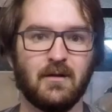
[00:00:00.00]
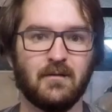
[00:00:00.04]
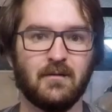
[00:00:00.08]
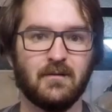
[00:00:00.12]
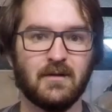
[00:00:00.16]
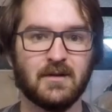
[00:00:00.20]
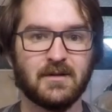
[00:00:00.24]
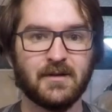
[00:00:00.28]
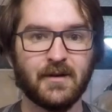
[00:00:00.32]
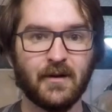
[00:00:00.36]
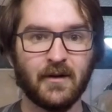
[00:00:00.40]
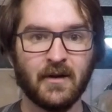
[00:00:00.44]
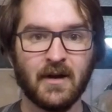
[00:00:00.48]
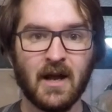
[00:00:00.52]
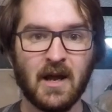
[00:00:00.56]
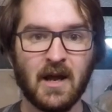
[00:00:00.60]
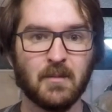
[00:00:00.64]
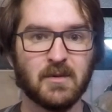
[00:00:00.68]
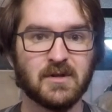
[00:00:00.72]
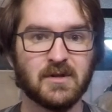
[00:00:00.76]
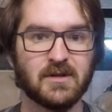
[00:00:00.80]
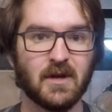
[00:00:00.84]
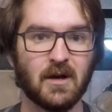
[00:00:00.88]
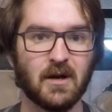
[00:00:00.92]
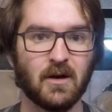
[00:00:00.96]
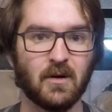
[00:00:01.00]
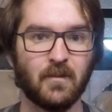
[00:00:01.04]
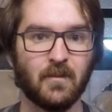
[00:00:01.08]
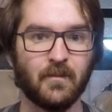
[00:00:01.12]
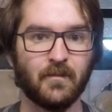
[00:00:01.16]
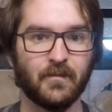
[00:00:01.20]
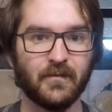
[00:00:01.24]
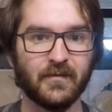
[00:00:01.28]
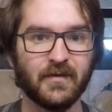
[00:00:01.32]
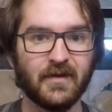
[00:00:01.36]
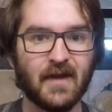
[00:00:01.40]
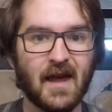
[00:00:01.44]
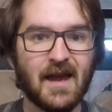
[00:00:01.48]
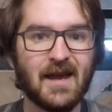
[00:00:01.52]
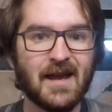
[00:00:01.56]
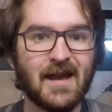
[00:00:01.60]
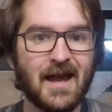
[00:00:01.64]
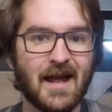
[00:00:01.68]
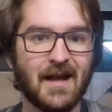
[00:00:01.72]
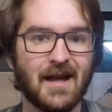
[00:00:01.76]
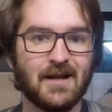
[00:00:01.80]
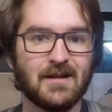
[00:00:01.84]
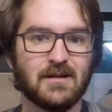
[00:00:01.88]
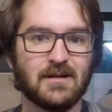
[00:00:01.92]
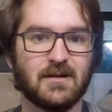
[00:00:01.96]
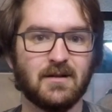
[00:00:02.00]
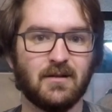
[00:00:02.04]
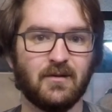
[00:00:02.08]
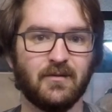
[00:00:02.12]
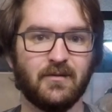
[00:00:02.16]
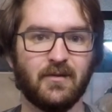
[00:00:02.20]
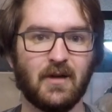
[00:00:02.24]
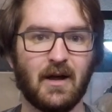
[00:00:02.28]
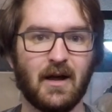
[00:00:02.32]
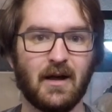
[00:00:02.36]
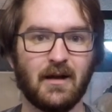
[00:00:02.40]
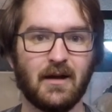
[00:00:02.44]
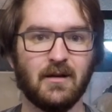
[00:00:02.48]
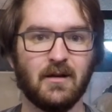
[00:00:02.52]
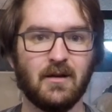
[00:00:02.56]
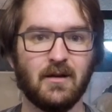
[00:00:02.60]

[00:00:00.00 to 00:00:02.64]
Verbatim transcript: The Seriemas, though, they can still fly.